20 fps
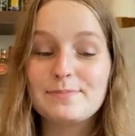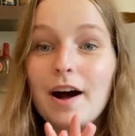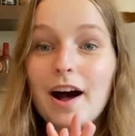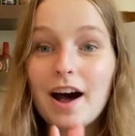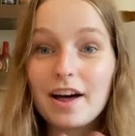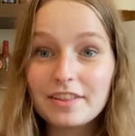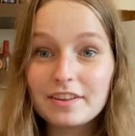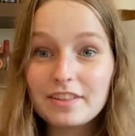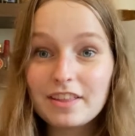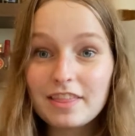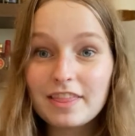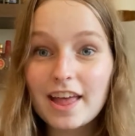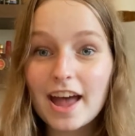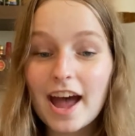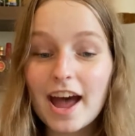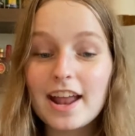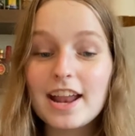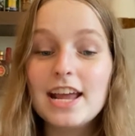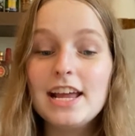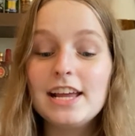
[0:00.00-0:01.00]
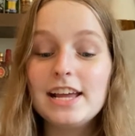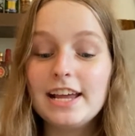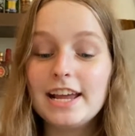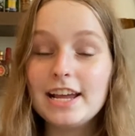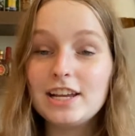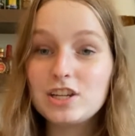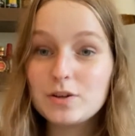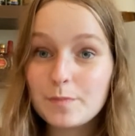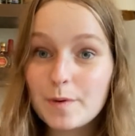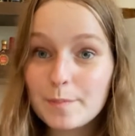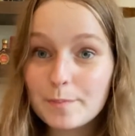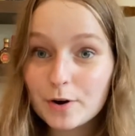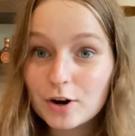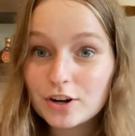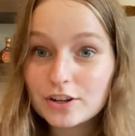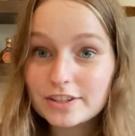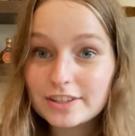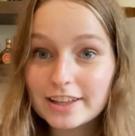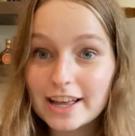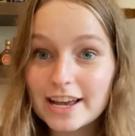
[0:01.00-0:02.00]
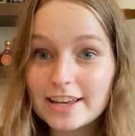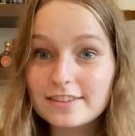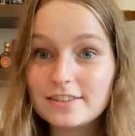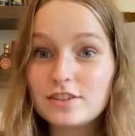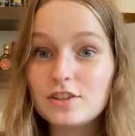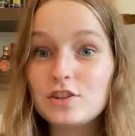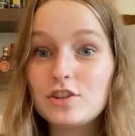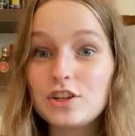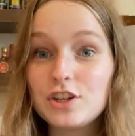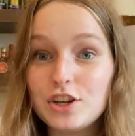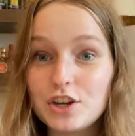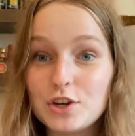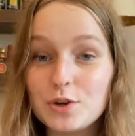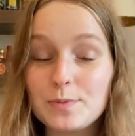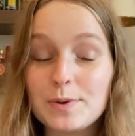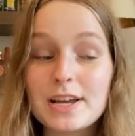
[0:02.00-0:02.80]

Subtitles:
But other than that, it should be personalized to you,